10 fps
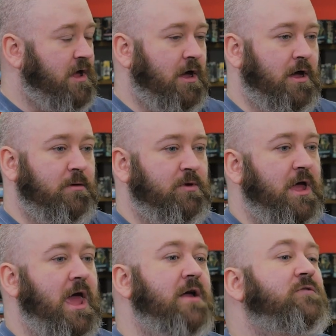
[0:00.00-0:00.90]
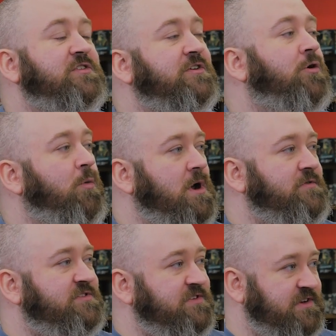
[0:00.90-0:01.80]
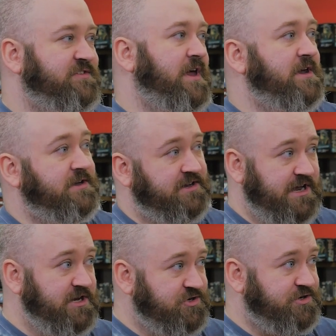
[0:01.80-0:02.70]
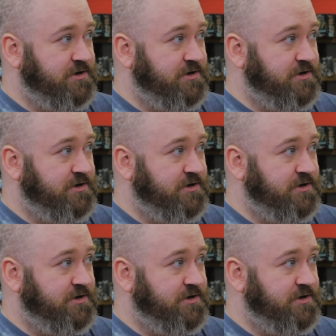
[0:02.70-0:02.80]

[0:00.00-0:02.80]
But every single one of us is excited to teach.